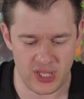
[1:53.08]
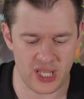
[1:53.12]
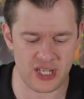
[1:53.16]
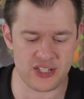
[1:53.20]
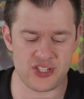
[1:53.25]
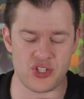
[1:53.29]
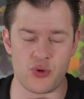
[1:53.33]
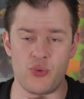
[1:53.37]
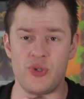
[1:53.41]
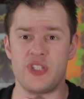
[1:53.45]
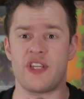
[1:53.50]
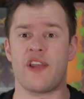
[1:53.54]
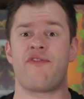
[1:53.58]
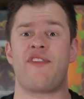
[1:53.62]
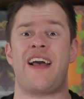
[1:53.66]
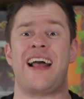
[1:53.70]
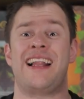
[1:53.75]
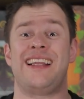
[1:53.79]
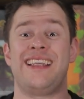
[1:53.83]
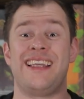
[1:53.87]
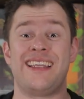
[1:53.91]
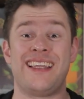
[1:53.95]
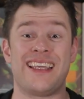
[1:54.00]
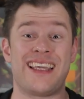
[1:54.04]
So what's the
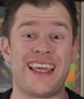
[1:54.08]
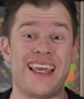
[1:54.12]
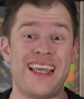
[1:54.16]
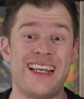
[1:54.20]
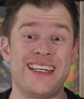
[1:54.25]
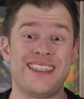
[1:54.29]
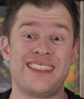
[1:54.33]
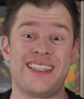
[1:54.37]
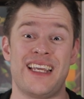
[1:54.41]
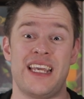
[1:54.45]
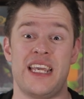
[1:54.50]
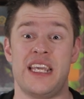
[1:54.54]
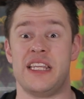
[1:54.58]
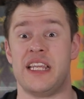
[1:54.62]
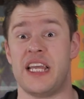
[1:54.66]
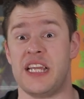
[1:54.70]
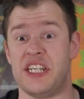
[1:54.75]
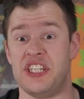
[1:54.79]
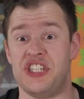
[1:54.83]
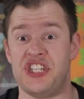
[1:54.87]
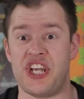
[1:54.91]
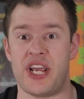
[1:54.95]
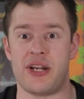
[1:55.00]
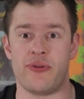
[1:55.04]
Valley of the Kings in
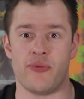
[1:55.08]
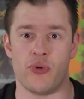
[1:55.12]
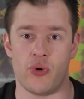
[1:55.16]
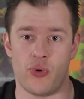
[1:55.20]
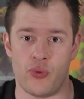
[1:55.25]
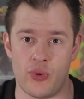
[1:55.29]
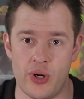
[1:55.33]
general?